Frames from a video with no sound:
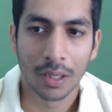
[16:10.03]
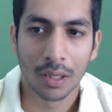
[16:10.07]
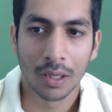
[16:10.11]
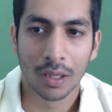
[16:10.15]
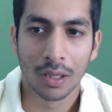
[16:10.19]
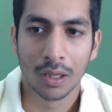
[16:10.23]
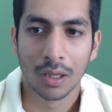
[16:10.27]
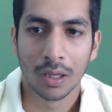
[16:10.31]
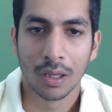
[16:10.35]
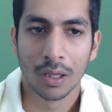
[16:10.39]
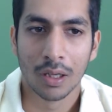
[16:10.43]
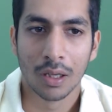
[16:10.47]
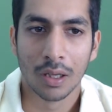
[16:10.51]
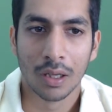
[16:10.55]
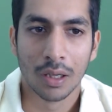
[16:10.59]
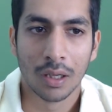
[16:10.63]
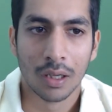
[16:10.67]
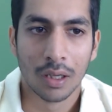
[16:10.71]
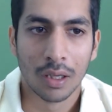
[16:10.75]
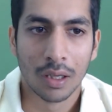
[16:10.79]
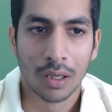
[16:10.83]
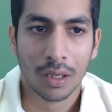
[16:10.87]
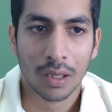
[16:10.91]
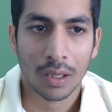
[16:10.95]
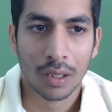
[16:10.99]

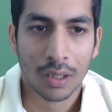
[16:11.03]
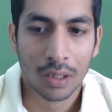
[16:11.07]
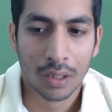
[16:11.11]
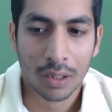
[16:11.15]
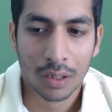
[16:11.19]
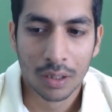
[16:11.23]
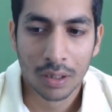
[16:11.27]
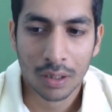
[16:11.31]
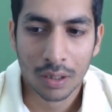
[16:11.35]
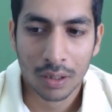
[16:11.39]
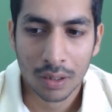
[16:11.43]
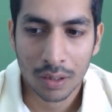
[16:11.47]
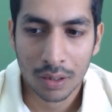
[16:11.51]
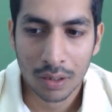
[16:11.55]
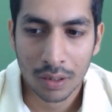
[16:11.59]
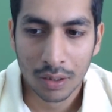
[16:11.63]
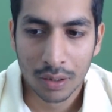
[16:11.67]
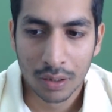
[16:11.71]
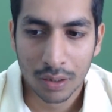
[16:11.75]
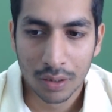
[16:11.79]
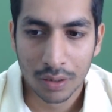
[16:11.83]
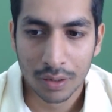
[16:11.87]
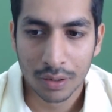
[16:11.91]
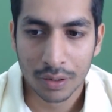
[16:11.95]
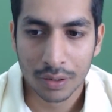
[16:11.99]

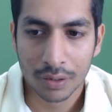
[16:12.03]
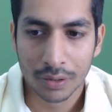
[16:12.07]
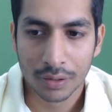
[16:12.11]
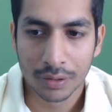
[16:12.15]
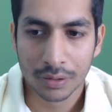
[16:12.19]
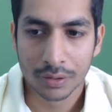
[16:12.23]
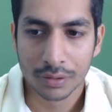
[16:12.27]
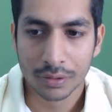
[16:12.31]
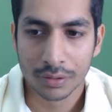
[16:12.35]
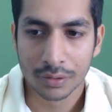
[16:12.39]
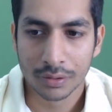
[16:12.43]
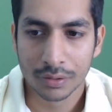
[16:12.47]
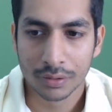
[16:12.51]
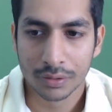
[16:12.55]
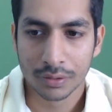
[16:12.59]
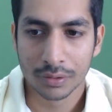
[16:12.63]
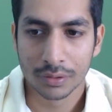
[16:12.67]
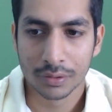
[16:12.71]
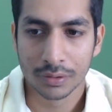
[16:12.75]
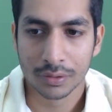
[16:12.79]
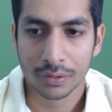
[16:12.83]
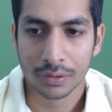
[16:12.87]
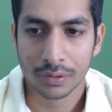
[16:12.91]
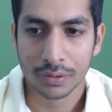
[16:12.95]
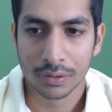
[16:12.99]

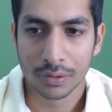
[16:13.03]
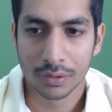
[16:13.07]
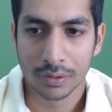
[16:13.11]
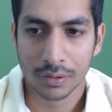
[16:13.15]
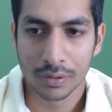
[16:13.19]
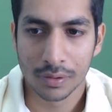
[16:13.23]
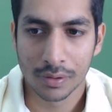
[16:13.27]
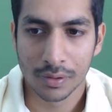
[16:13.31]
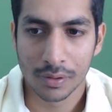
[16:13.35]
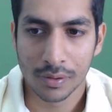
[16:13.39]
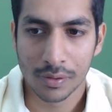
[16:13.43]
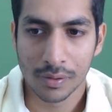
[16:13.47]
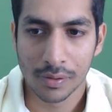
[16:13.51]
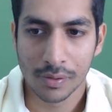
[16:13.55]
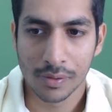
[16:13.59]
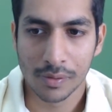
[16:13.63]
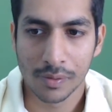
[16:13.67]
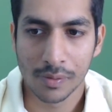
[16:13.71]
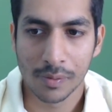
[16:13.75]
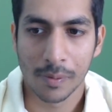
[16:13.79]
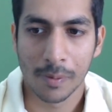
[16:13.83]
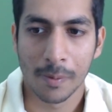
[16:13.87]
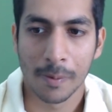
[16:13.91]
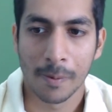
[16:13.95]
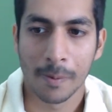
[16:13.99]

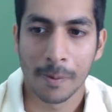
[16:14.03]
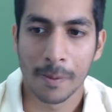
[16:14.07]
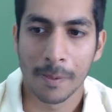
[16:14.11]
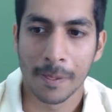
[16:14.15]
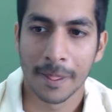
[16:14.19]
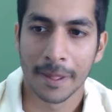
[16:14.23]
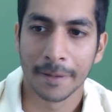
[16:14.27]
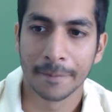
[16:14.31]
(no one is talking)